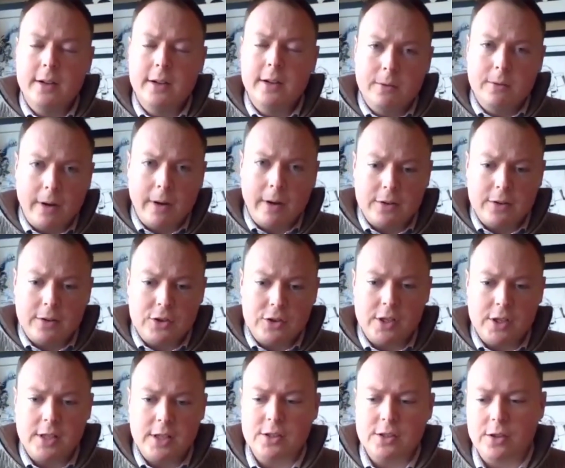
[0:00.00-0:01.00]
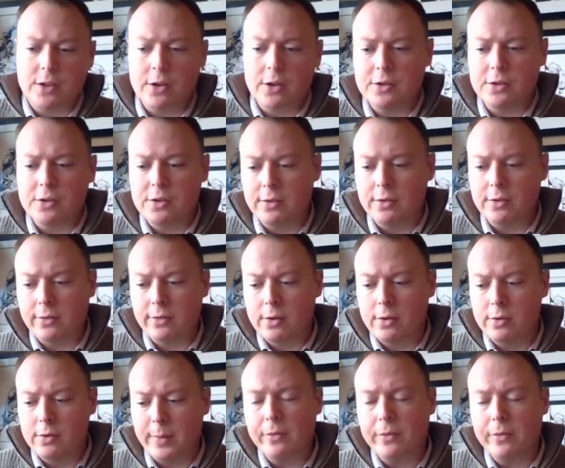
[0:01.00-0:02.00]
refugees as those who've
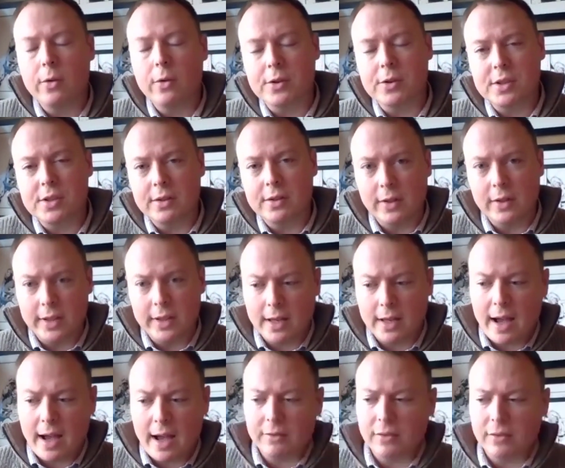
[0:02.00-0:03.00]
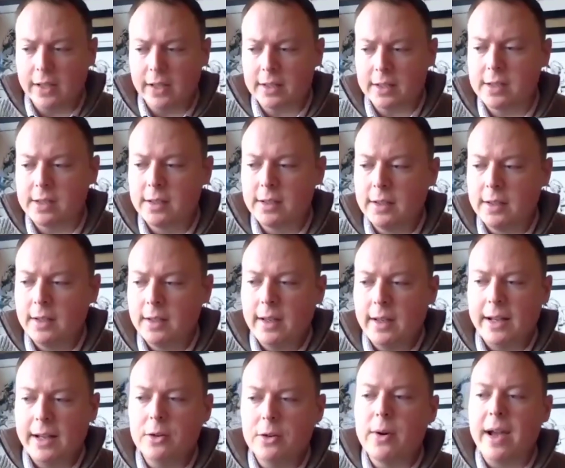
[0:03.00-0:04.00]
been forced to flee conflict
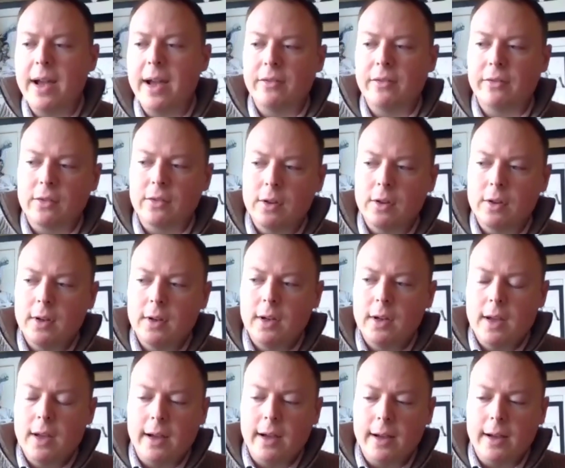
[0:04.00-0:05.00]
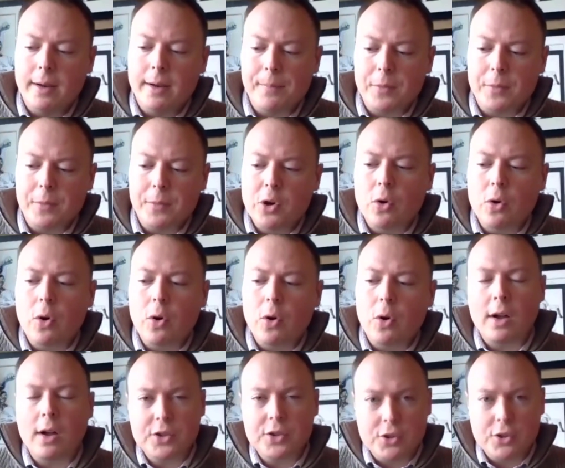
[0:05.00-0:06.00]
and who have
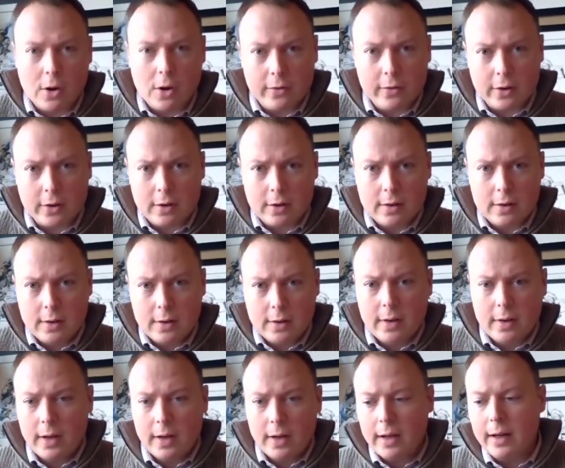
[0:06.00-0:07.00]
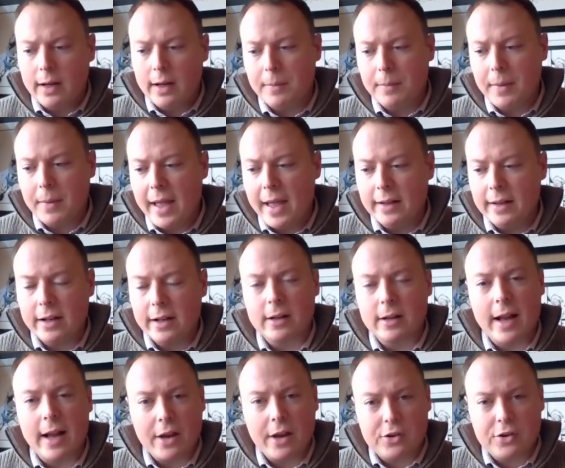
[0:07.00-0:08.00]
crossed over an
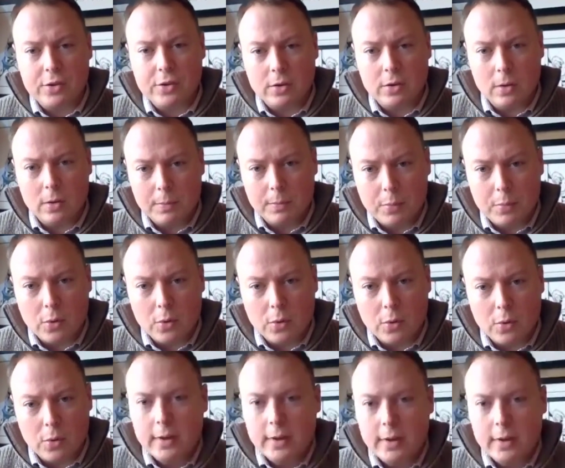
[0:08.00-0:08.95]
international border.